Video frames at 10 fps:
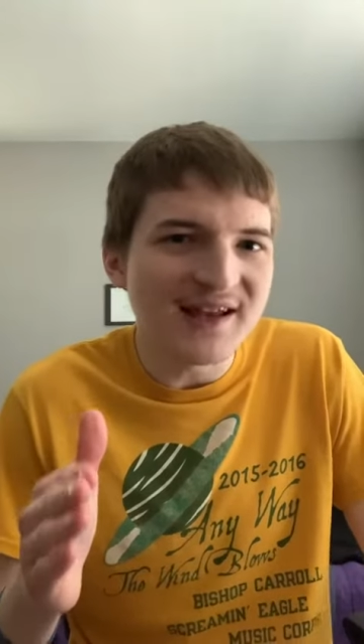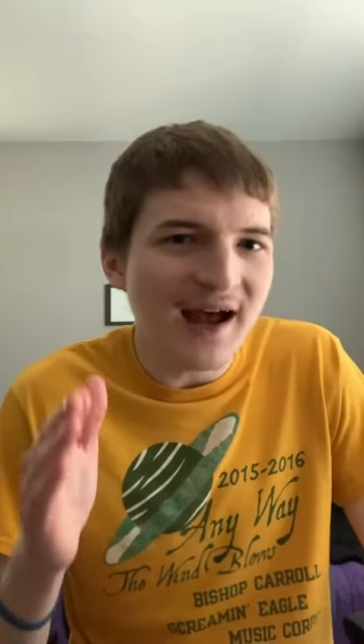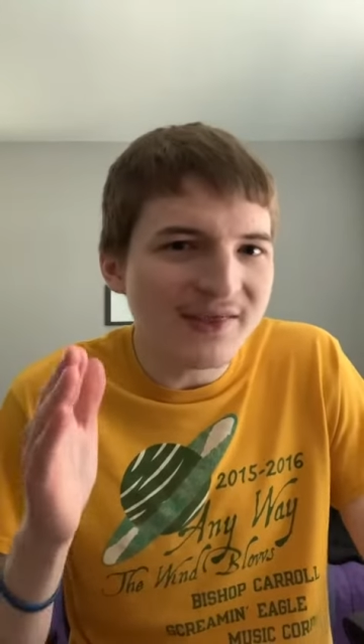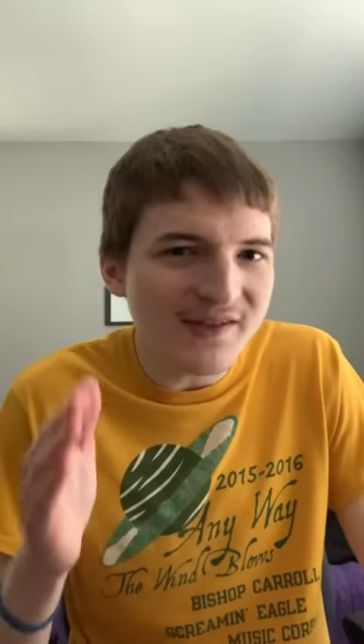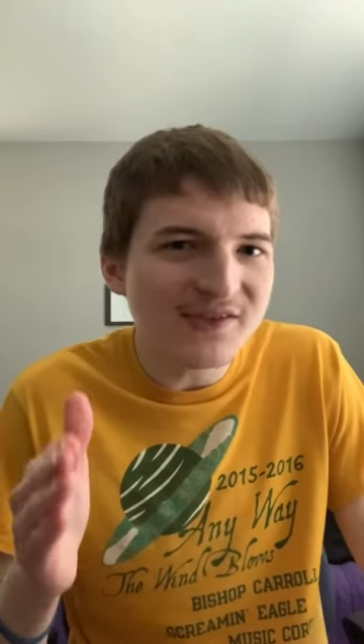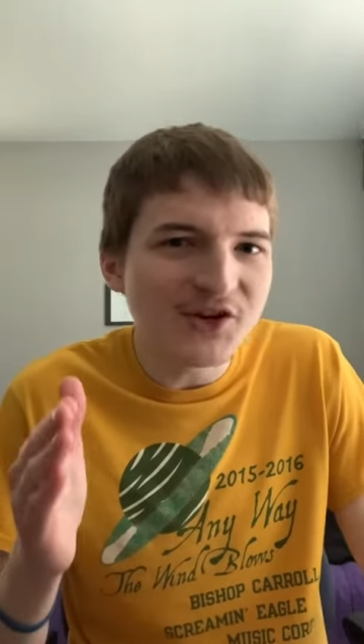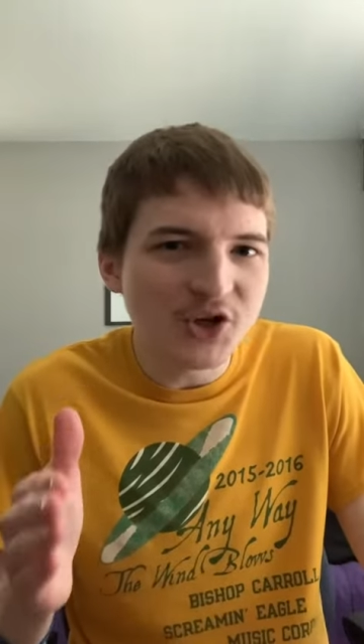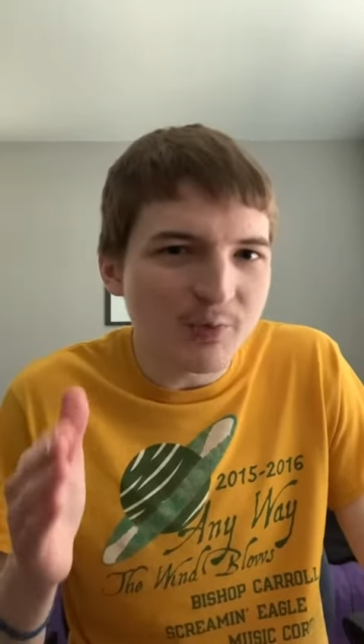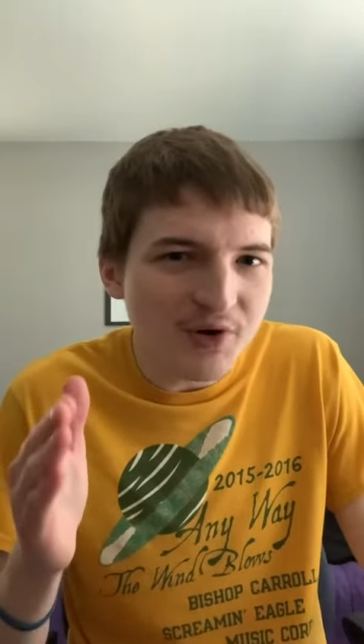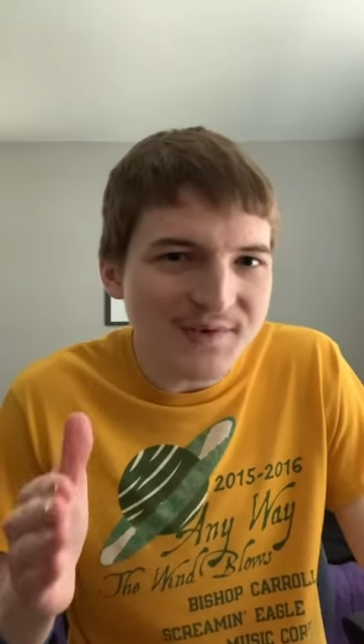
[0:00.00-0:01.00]
I think they're going
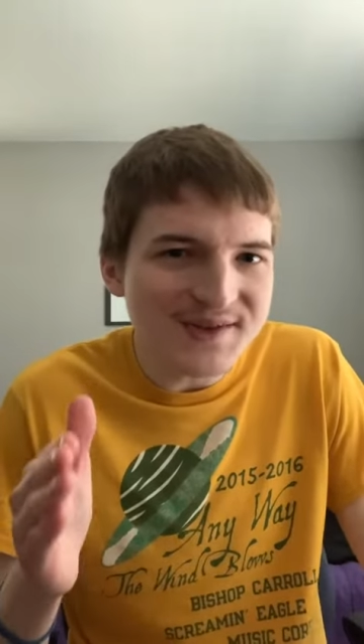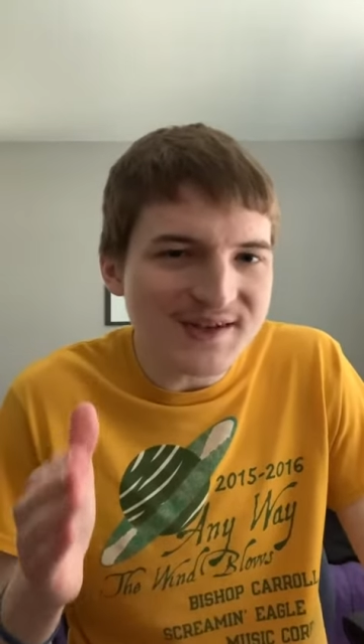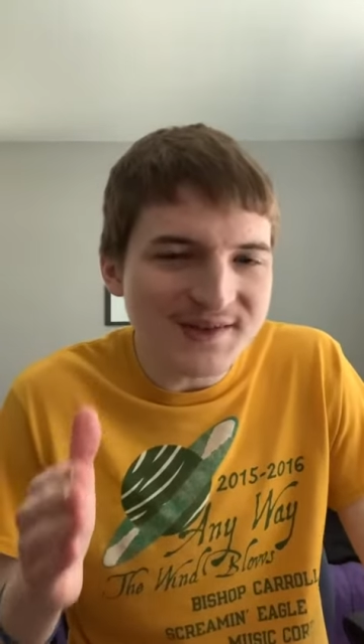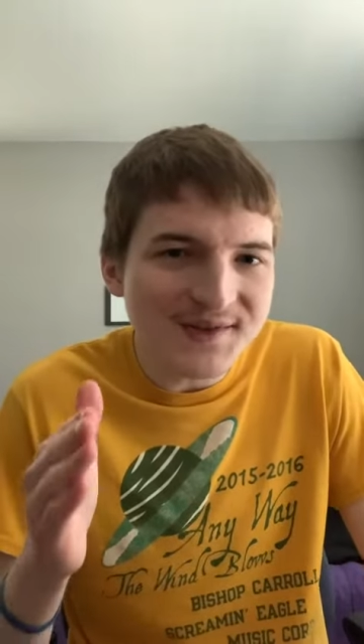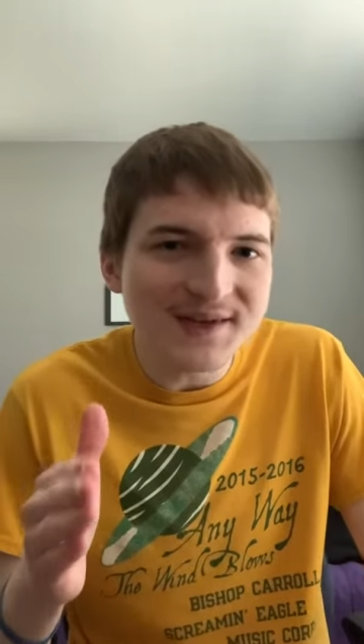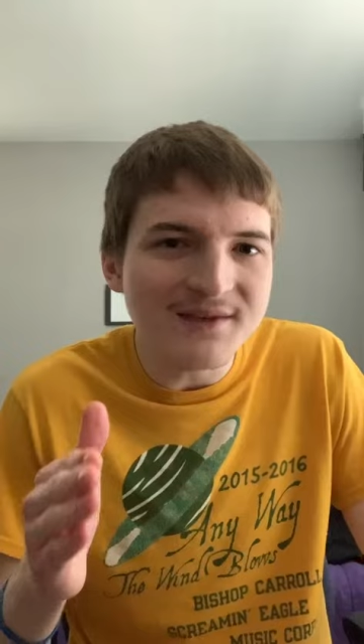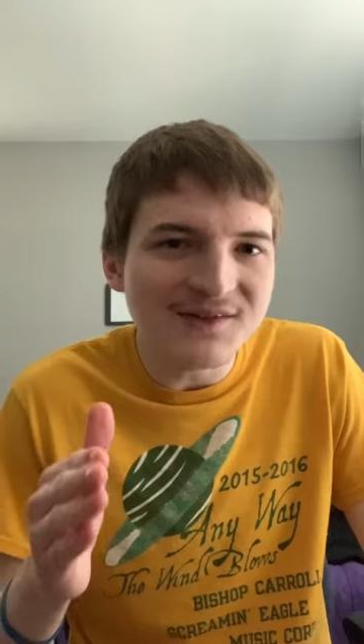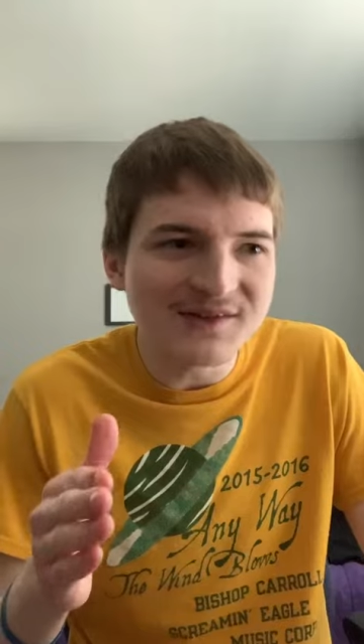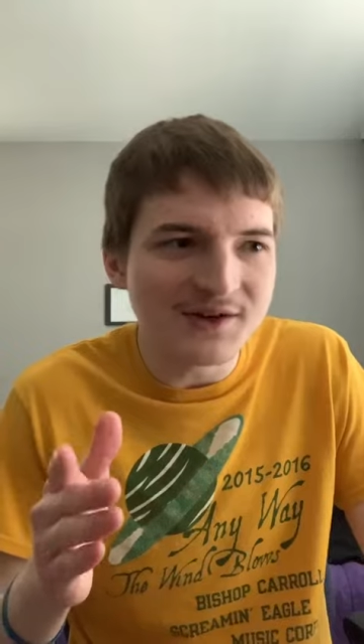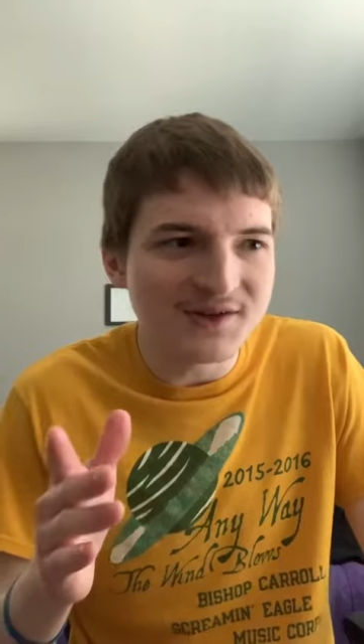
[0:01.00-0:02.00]
to put this in the TV
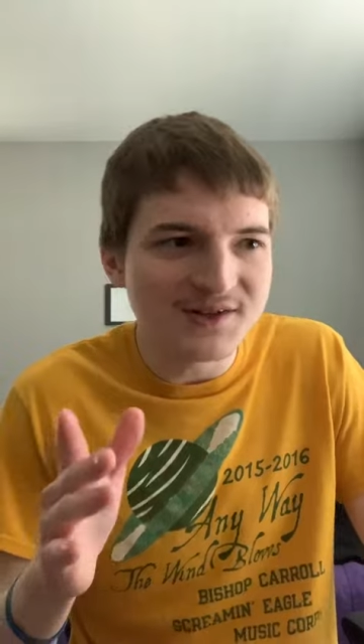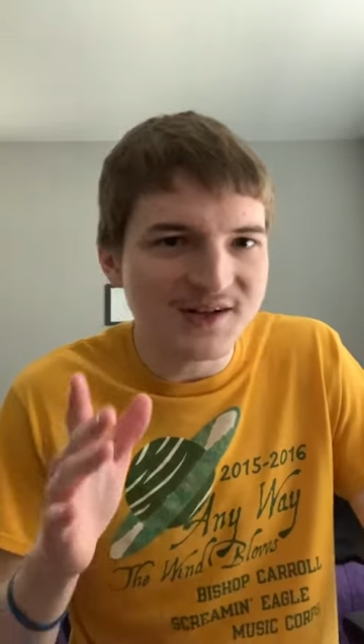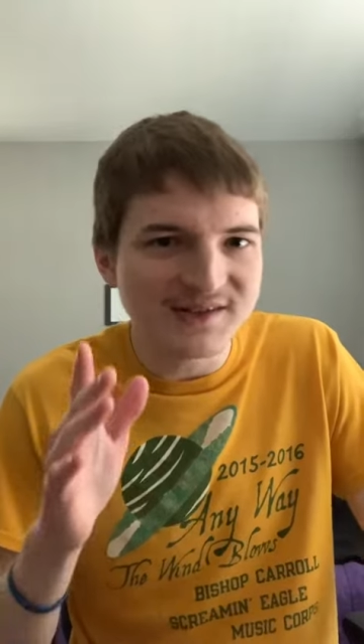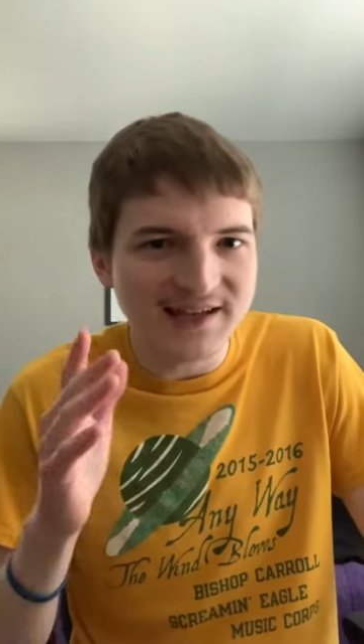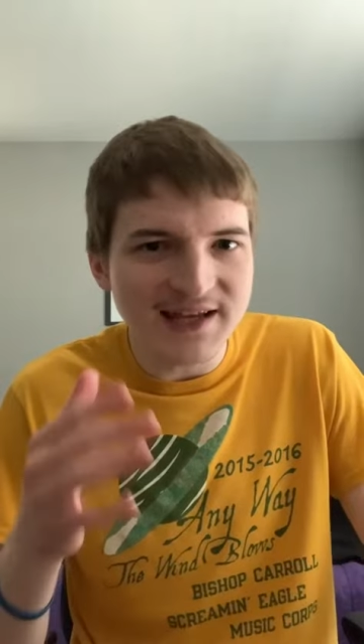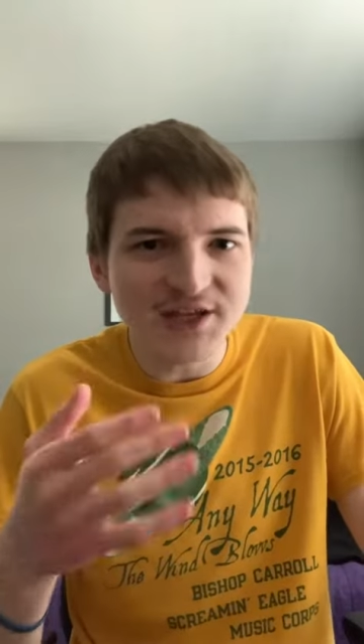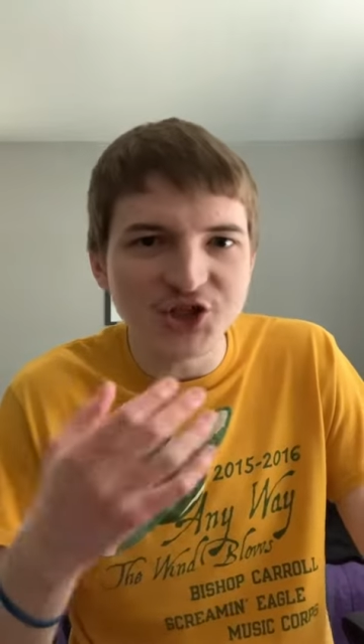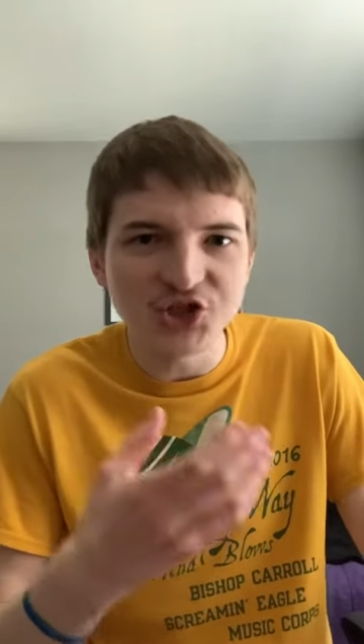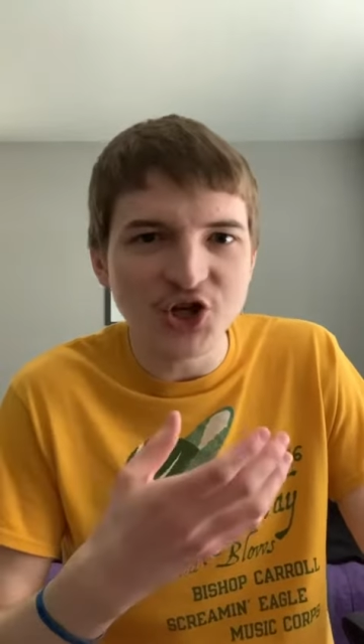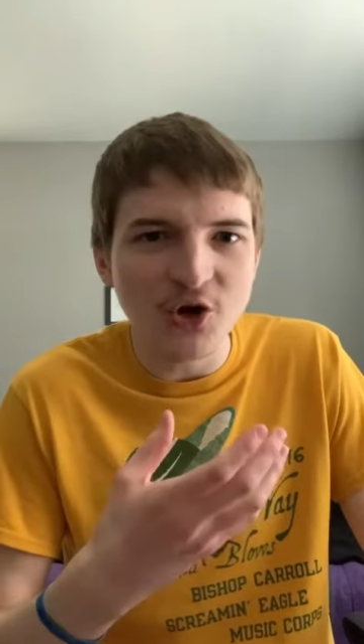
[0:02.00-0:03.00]
series because they need to
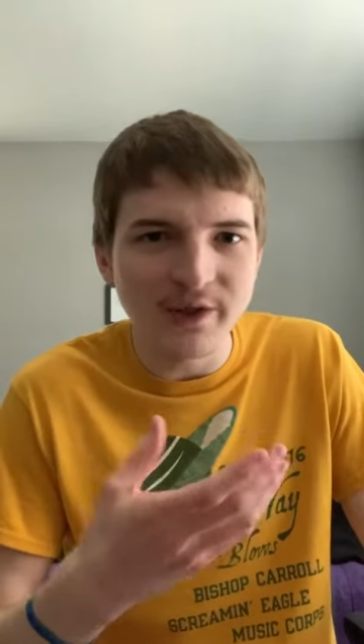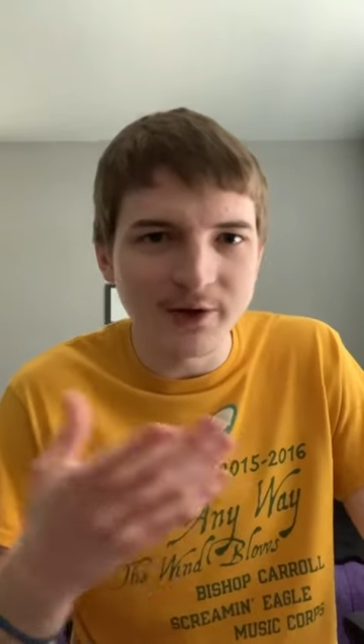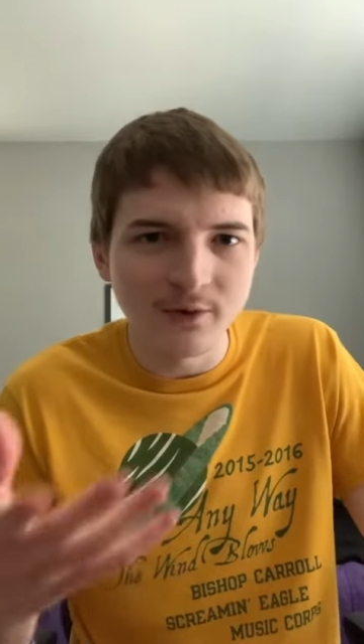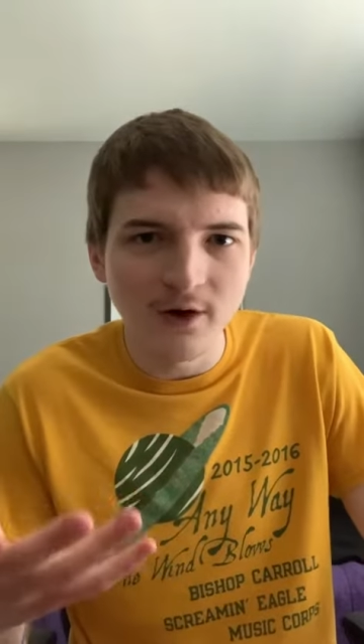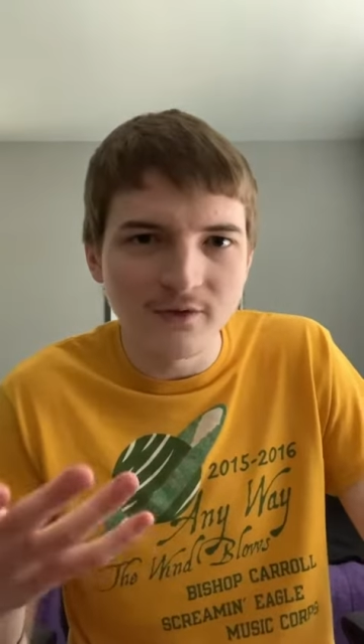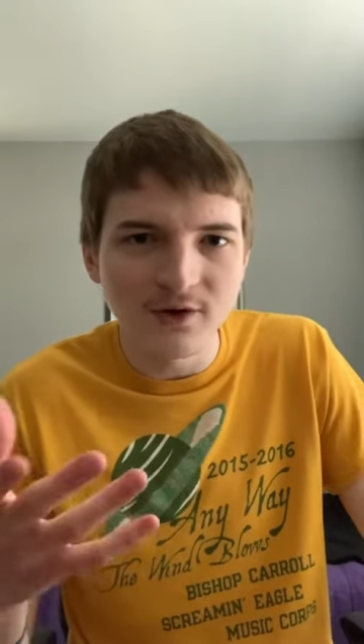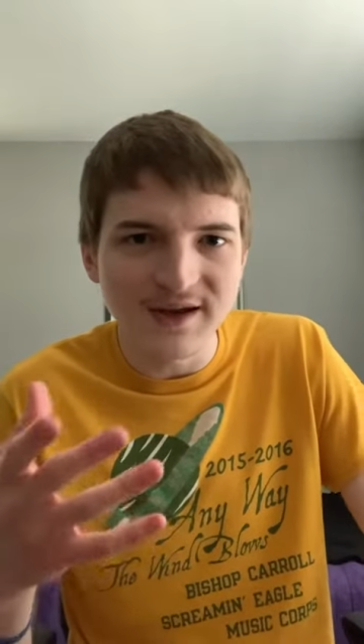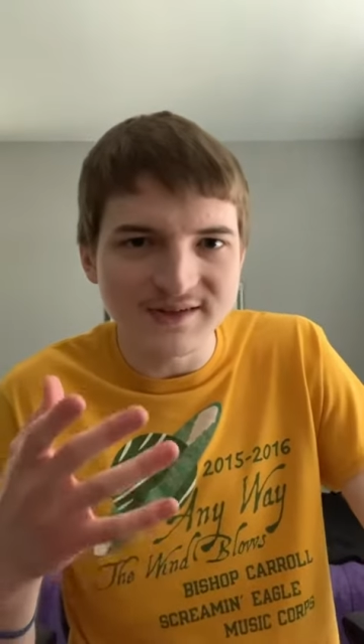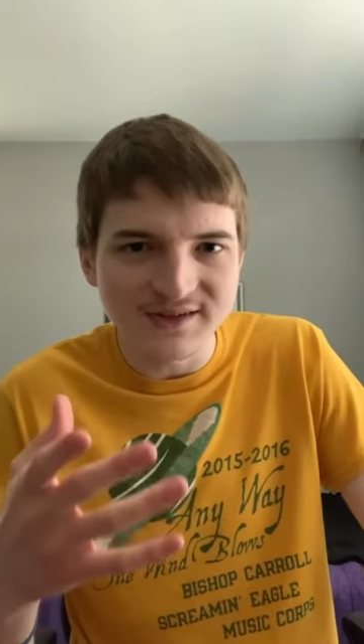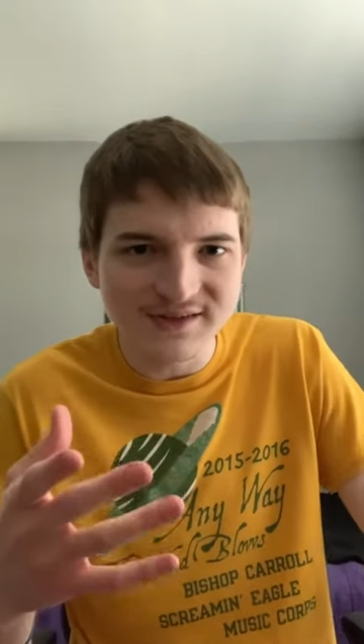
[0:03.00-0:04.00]
show that Grover is
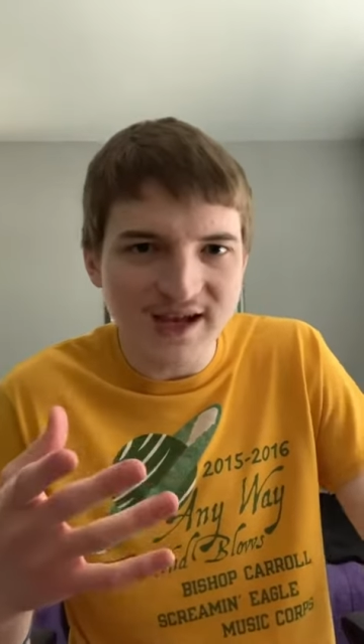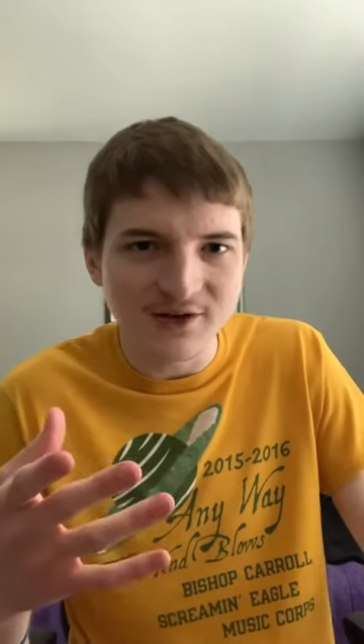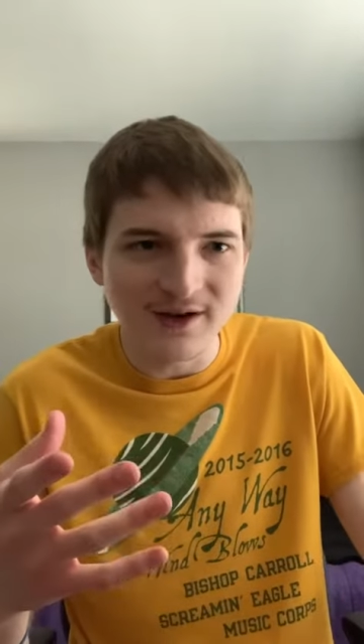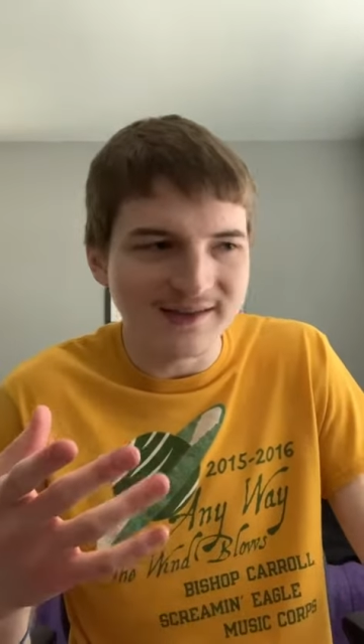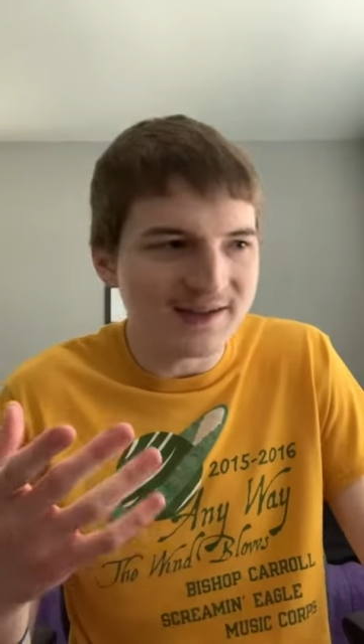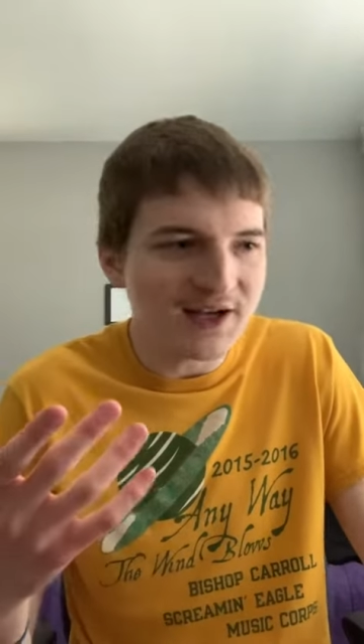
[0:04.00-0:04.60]
a satyr and they need